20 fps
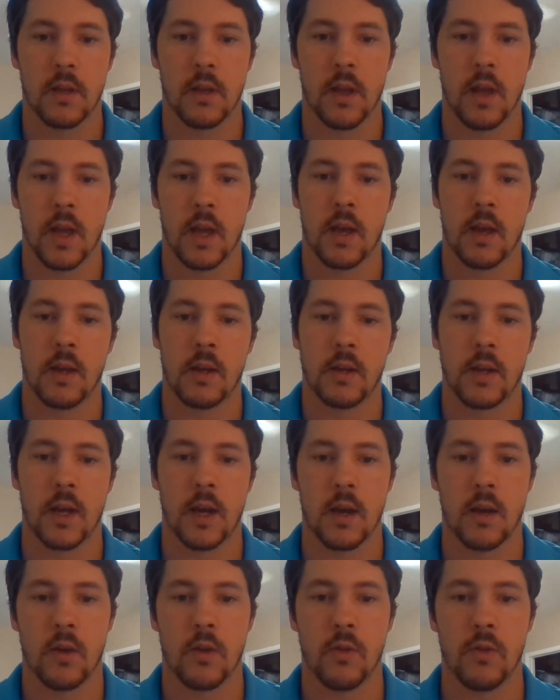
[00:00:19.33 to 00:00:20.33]
and
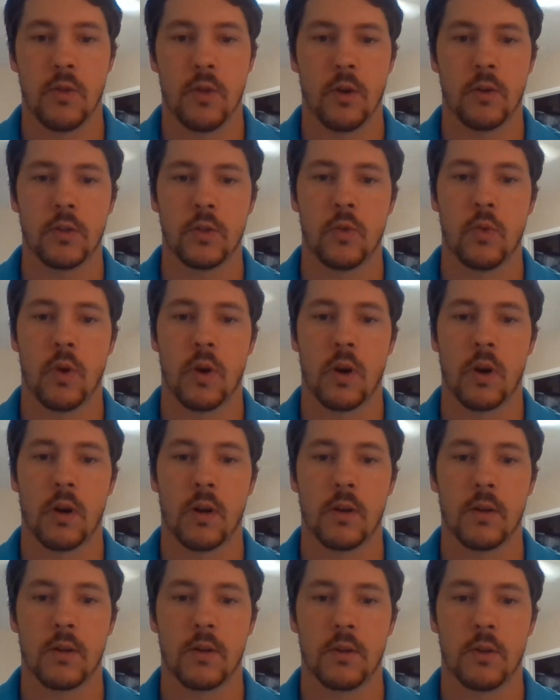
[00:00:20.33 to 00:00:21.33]
those who
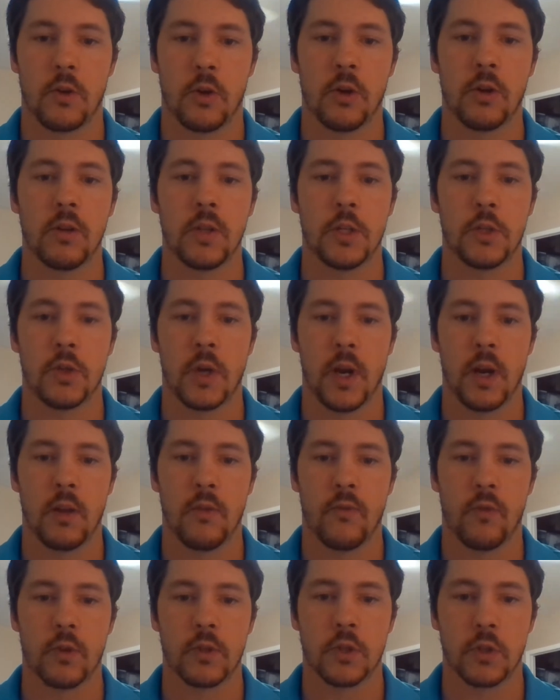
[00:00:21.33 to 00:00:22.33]
are currently training
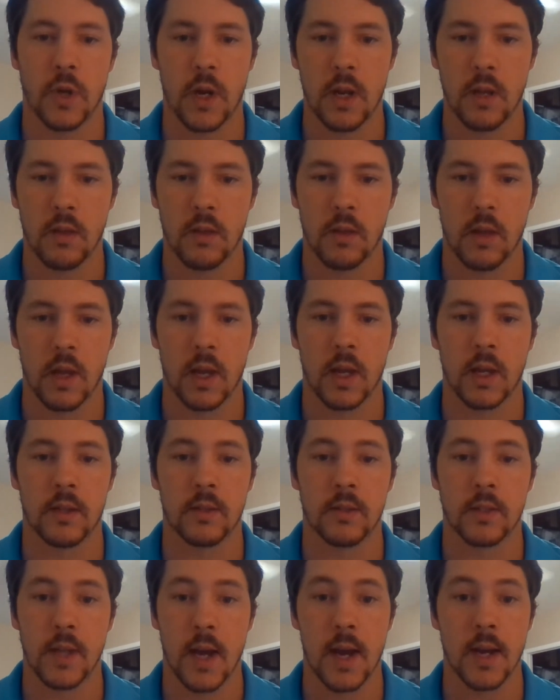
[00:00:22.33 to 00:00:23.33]
for strength and
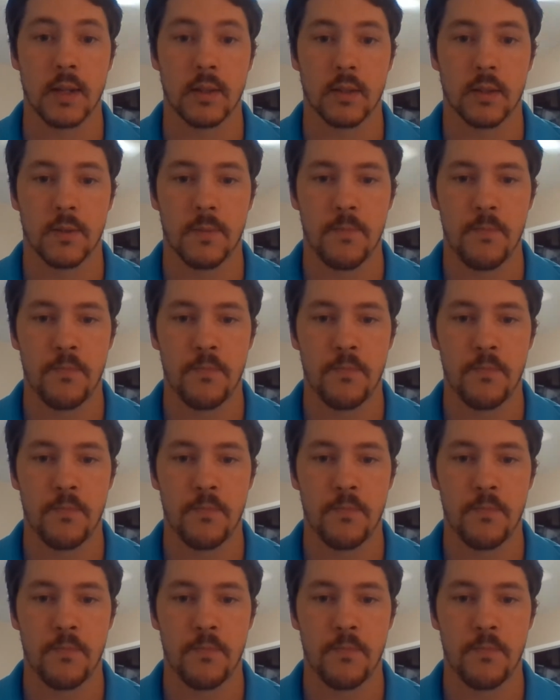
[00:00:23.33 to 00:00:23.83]
size.